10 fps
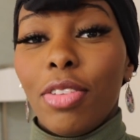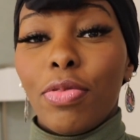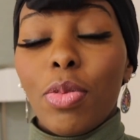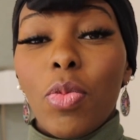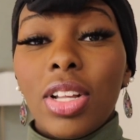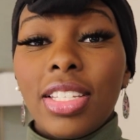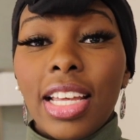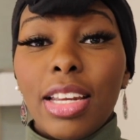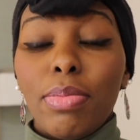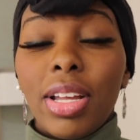from one
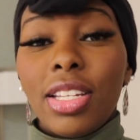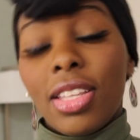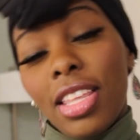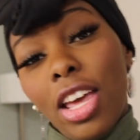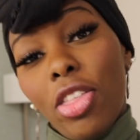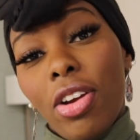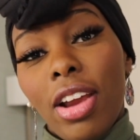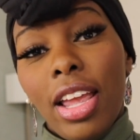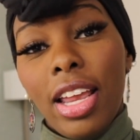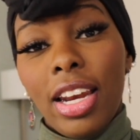side in bed to the other
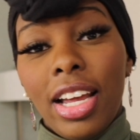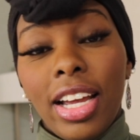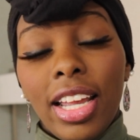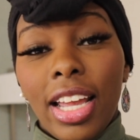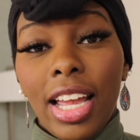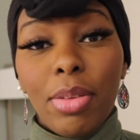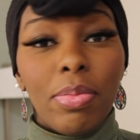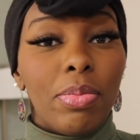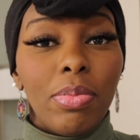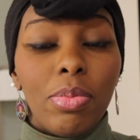and I
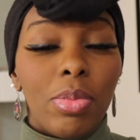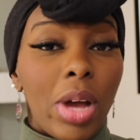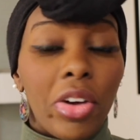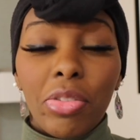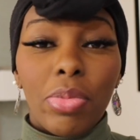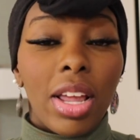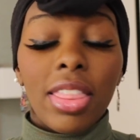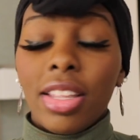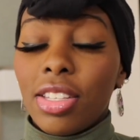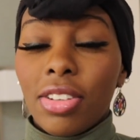am out of breath.
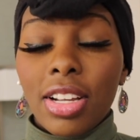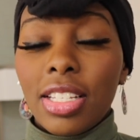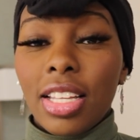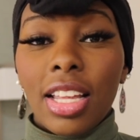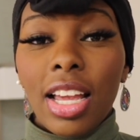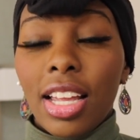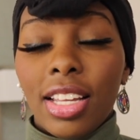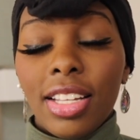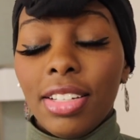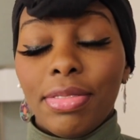It's crazy.
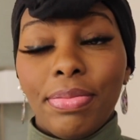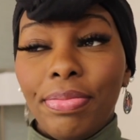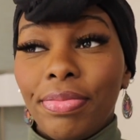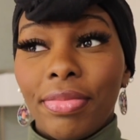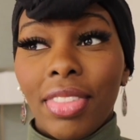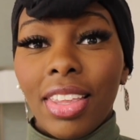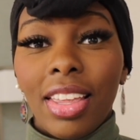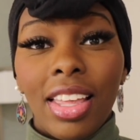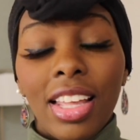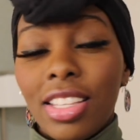
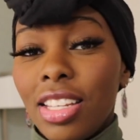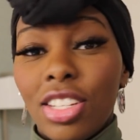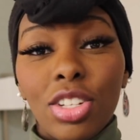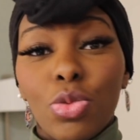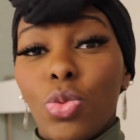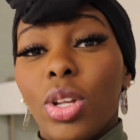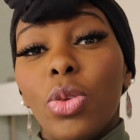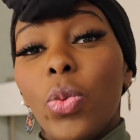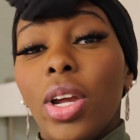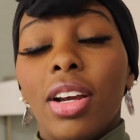It's just
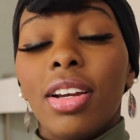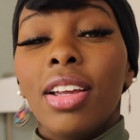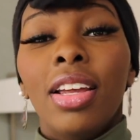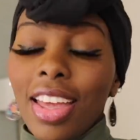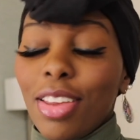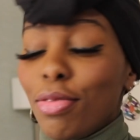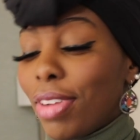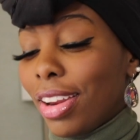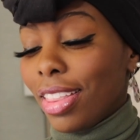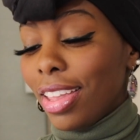really weird. And
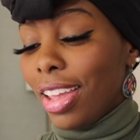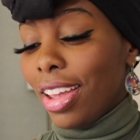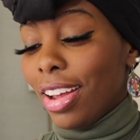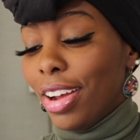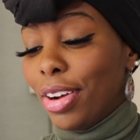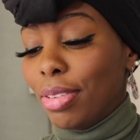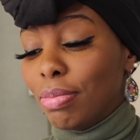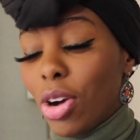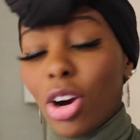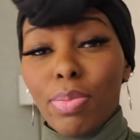finally,
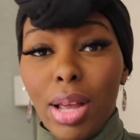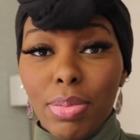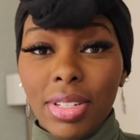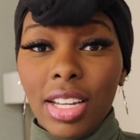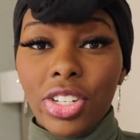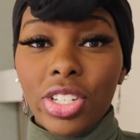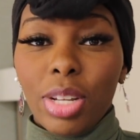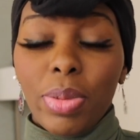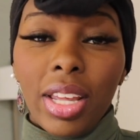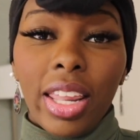heart palpitations.
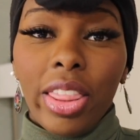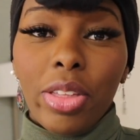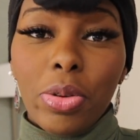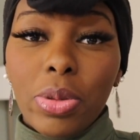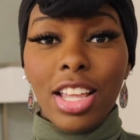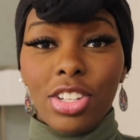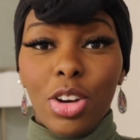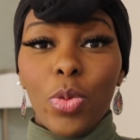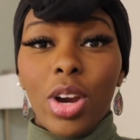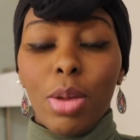I've been getting those. I
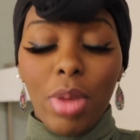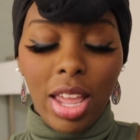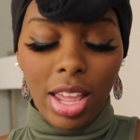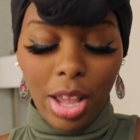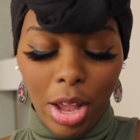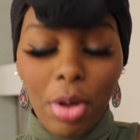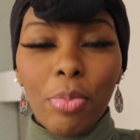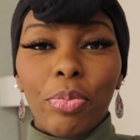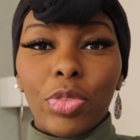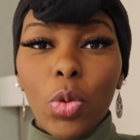started wearing my
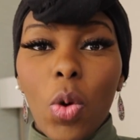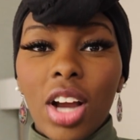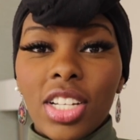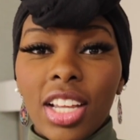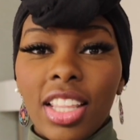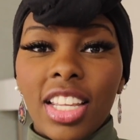watch again